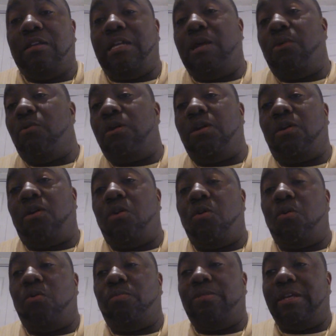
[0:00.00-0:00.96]
they want to go
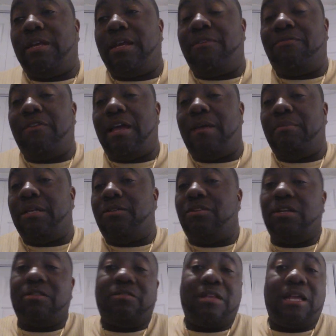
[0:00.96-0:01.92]
home to their family
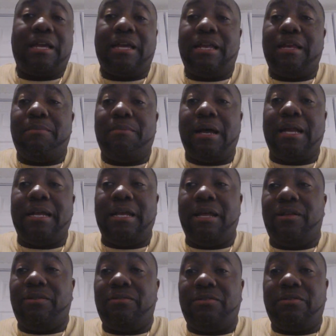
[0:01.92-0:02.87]
just like anybody
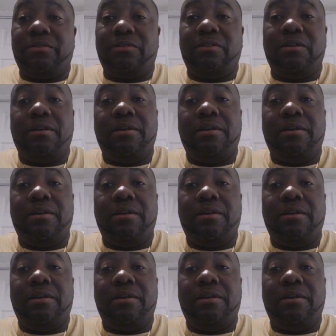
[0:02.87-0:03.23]
else,